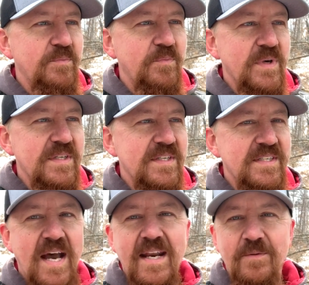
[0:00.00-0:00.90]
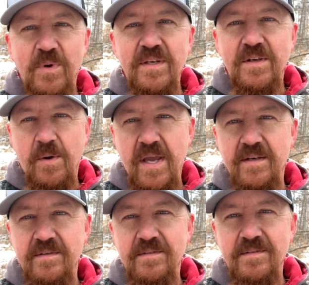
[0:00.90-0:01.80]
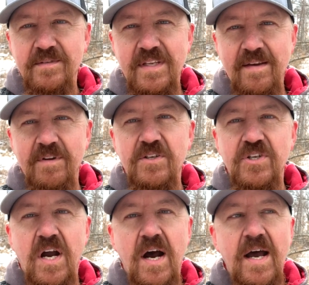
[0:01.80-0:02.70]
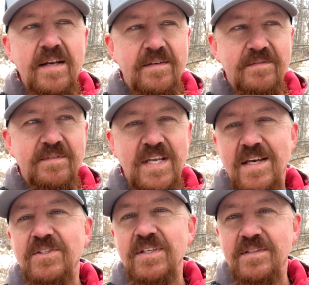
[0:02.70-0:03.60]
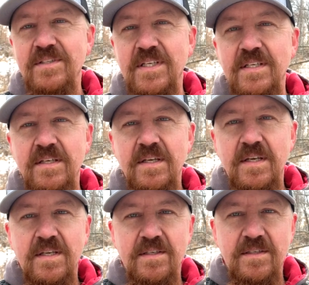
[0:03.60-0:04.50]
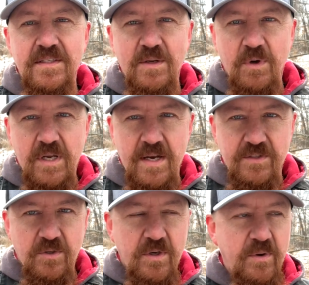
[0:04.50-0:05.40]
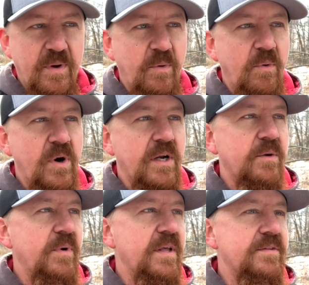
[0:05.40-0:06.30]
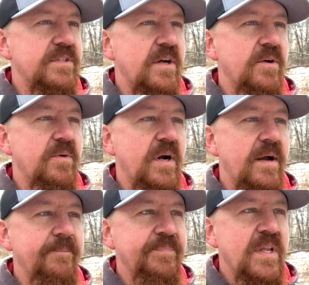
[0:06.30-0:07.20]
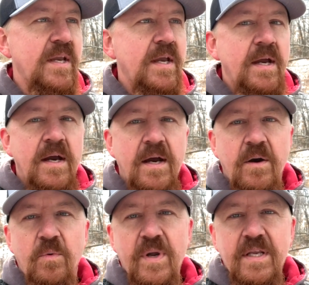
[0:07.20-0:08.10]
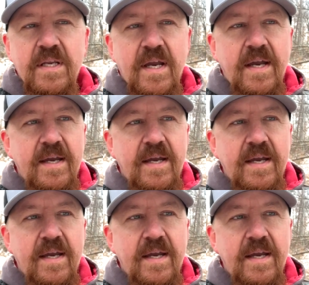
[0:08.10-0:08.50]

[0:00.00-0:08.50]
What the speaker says: we decided we'd go ahead and give it a shot and test it and see what kind of soil we were working with. So we